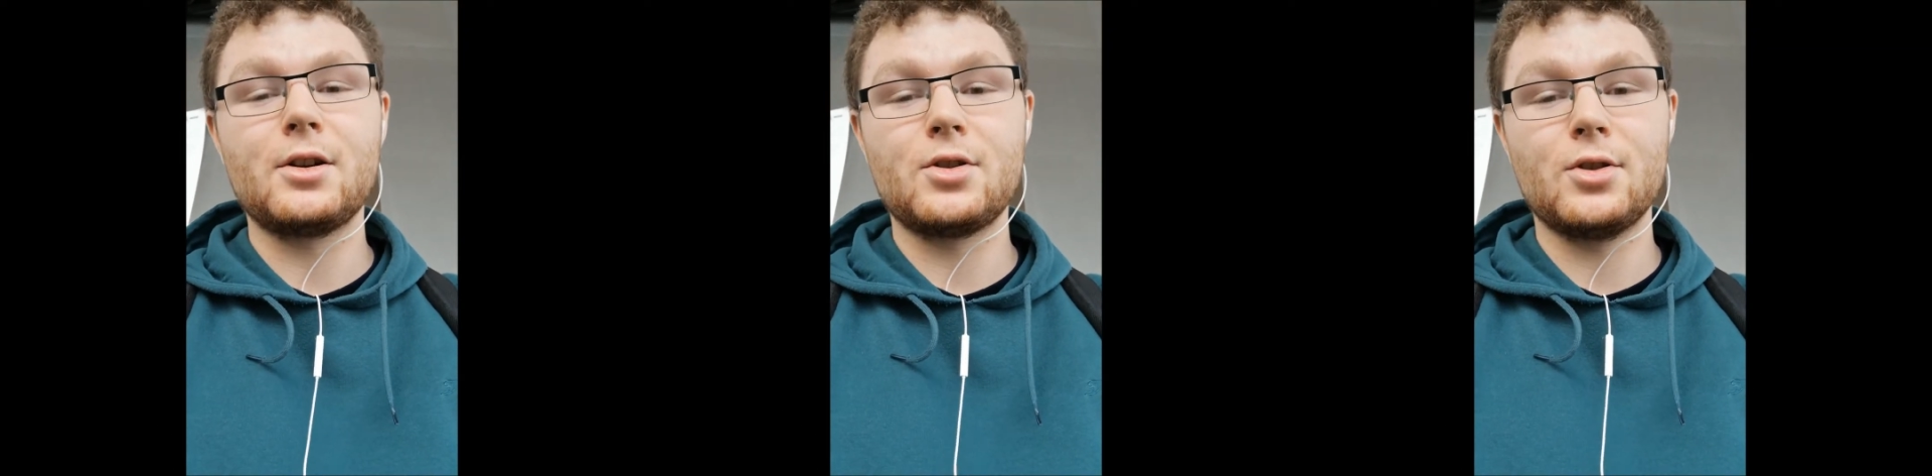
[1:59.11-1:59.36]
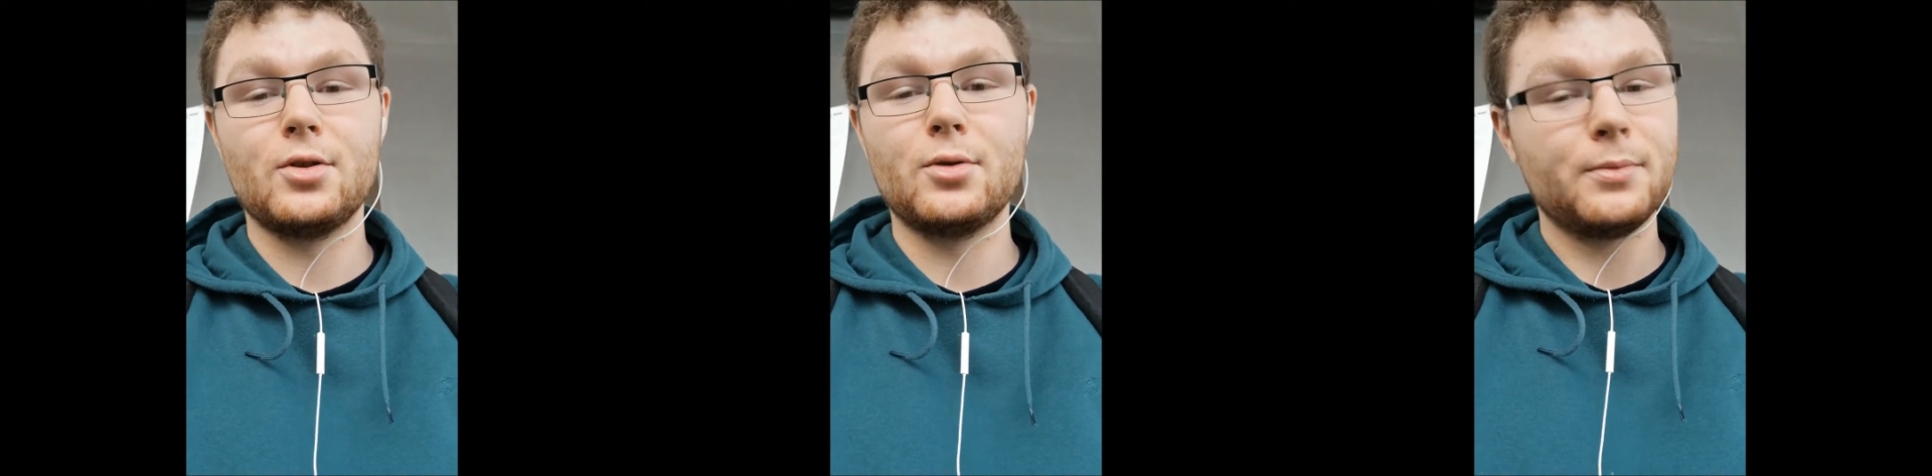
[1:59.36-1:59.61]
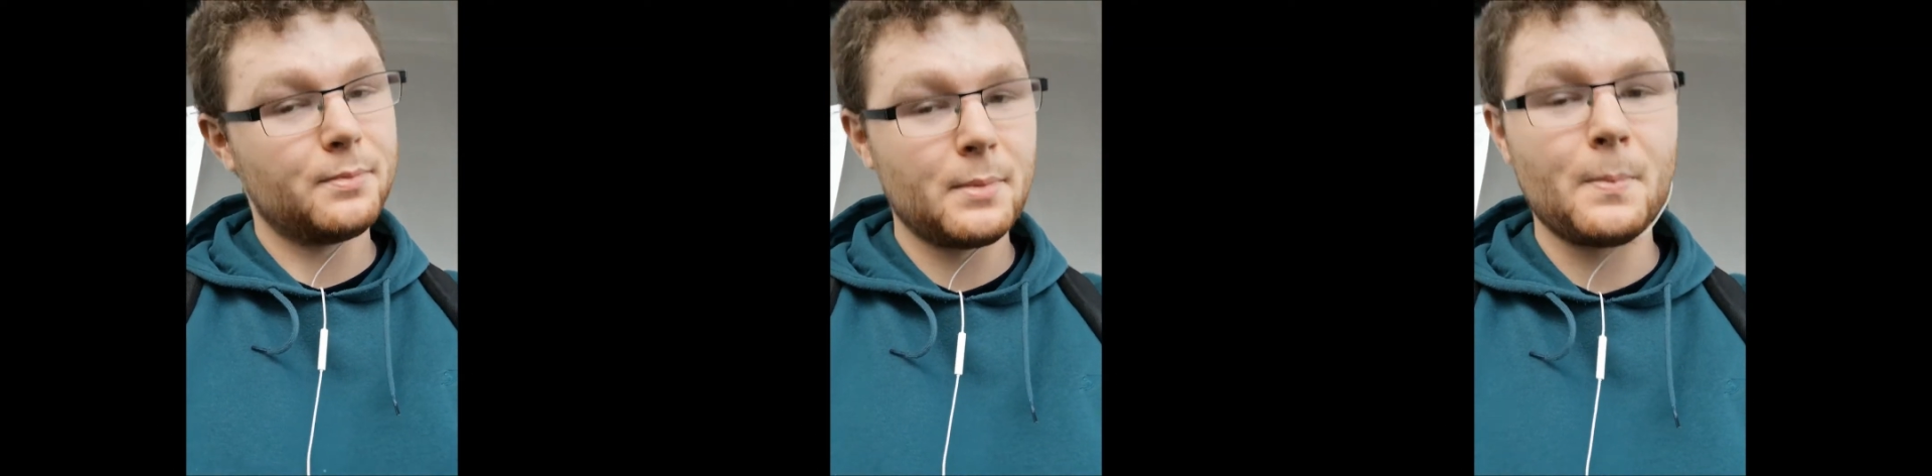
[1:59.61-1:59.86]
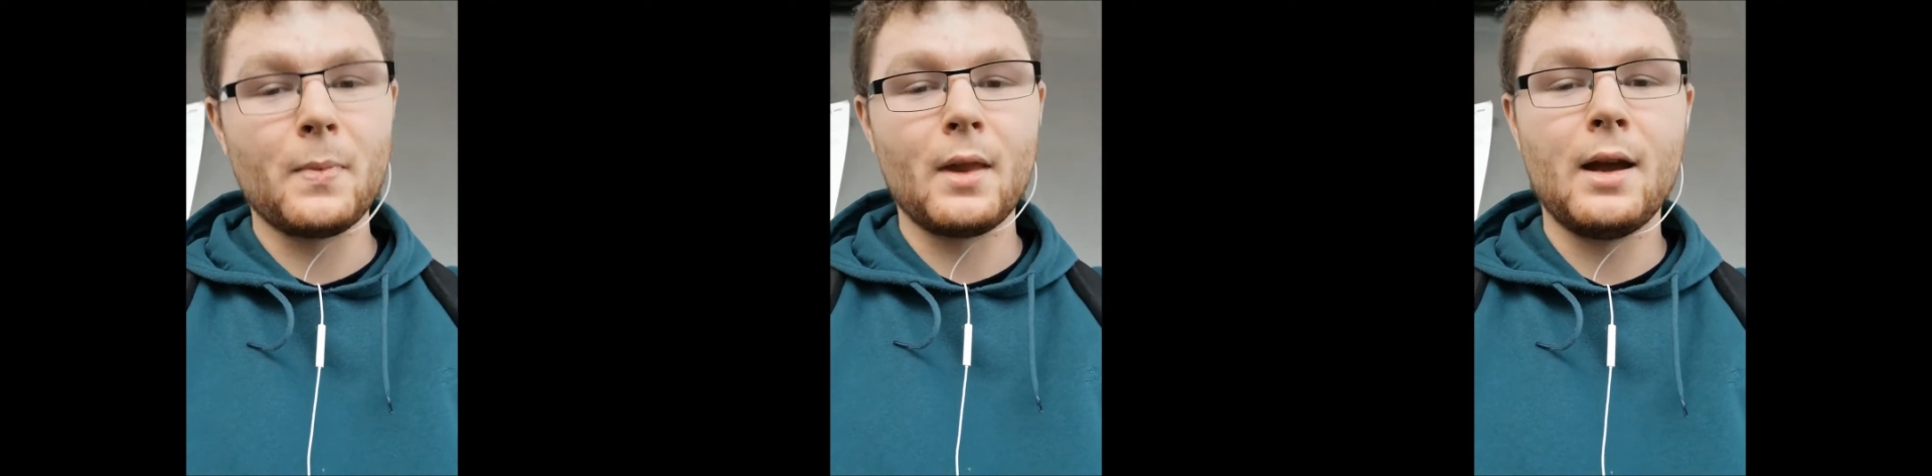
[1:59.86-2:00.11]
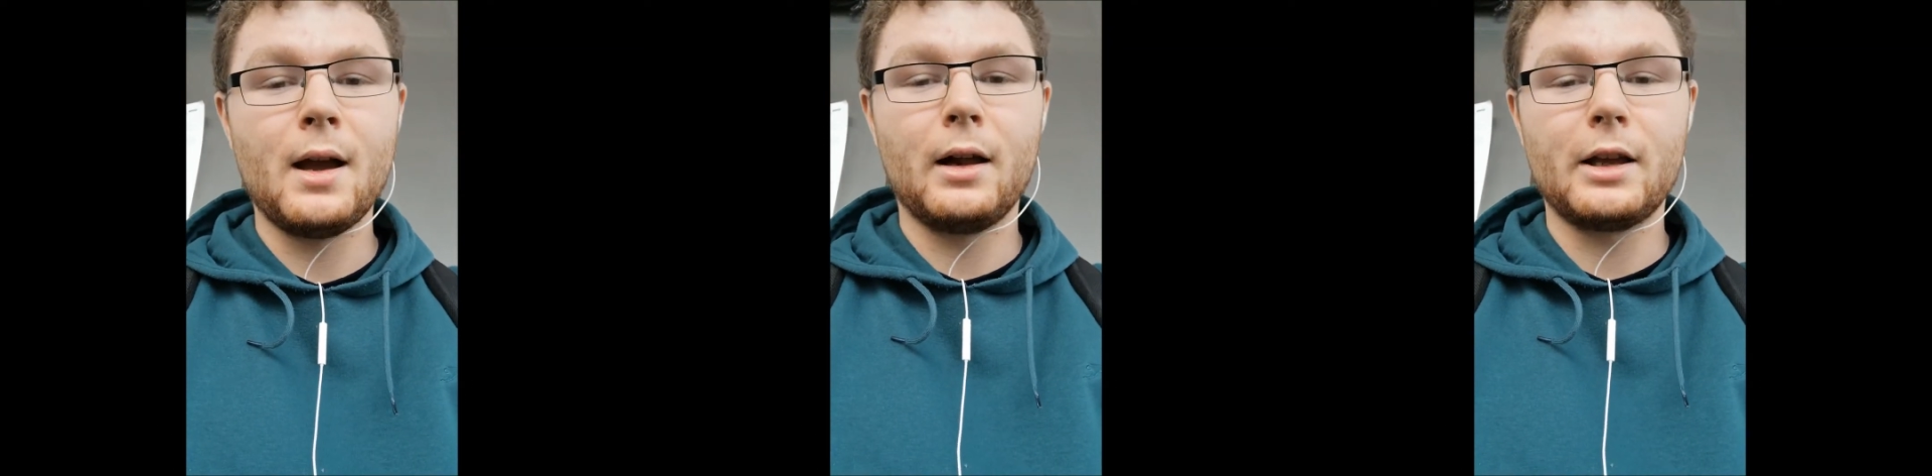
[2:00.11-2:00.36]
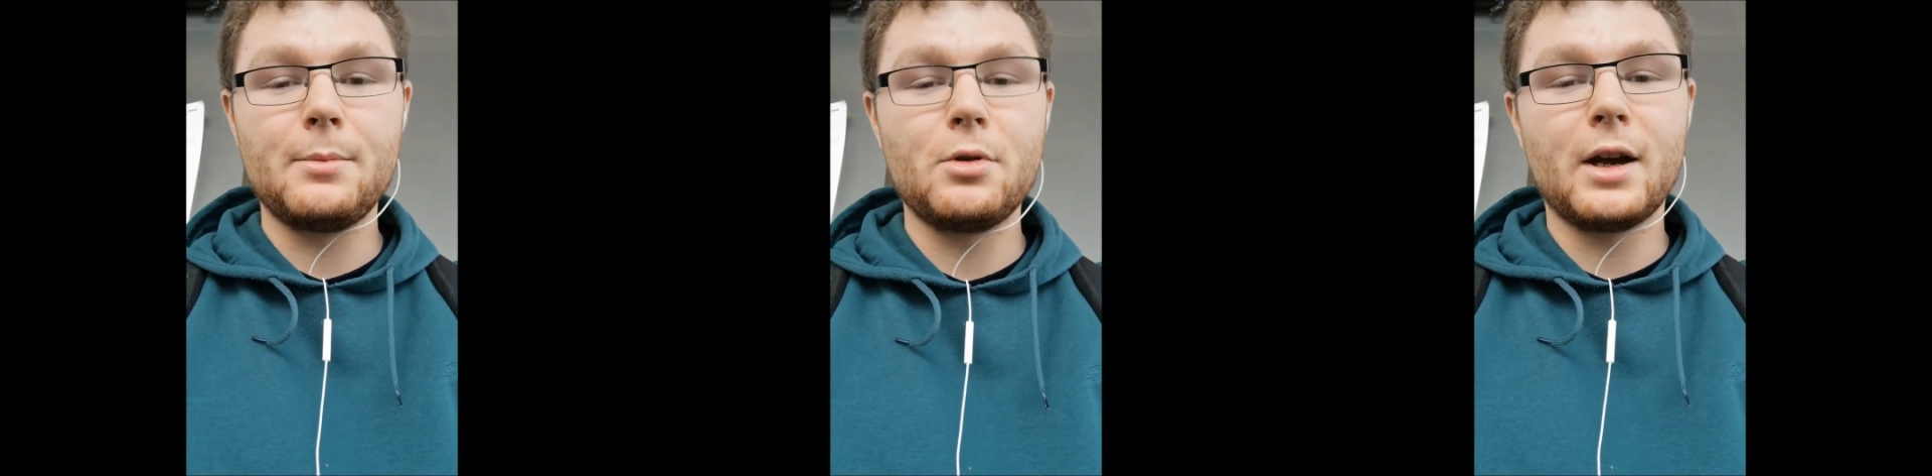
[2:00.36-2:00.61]
so I'll
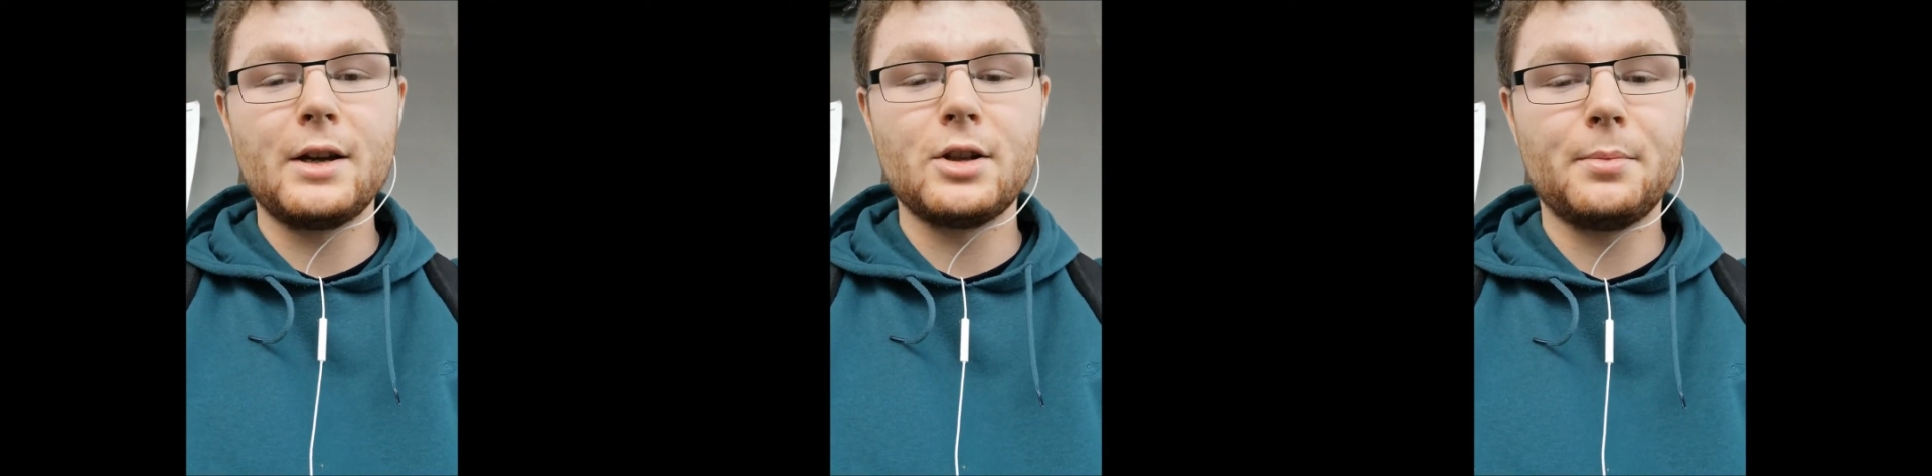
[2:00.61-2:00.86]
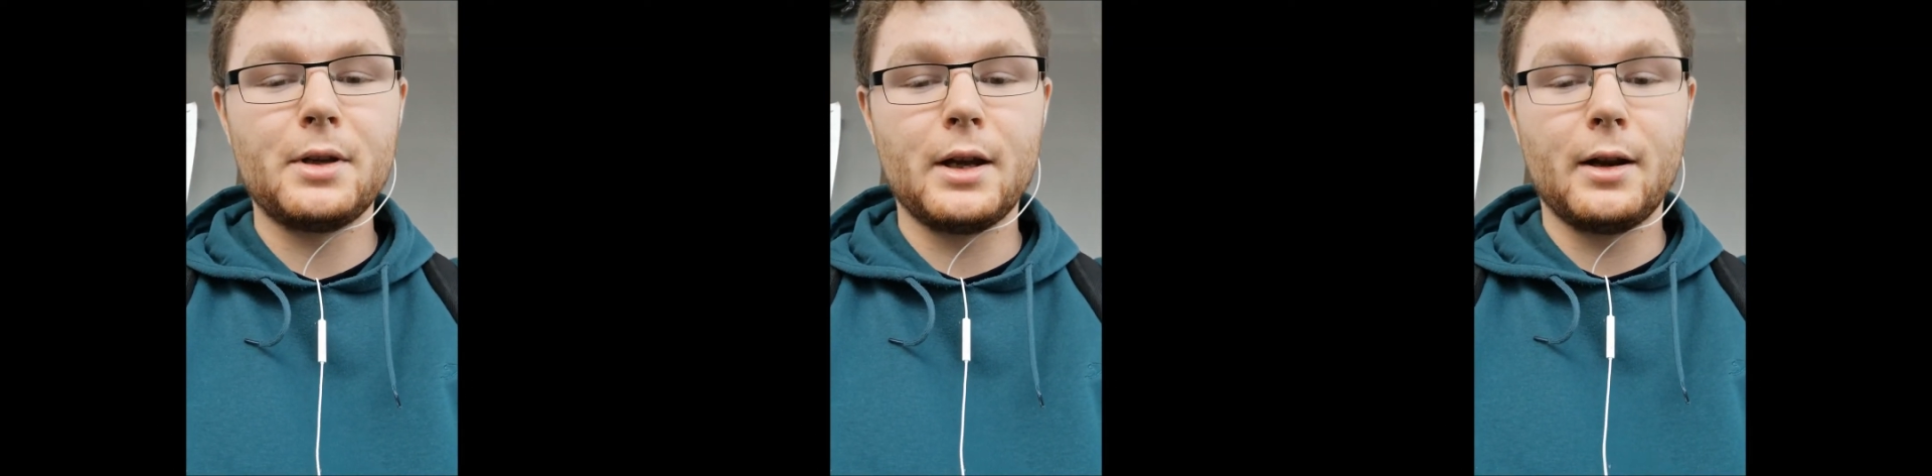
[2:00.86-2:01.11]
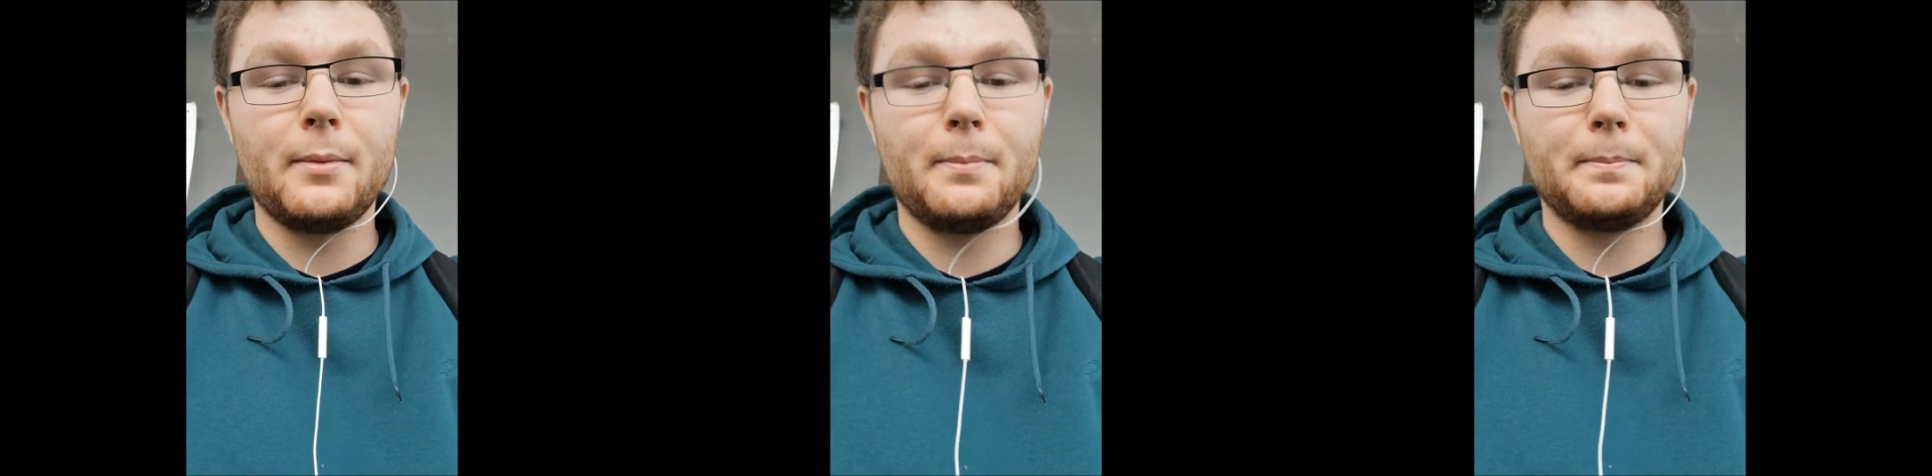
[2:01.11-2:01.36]
keep you guys updated.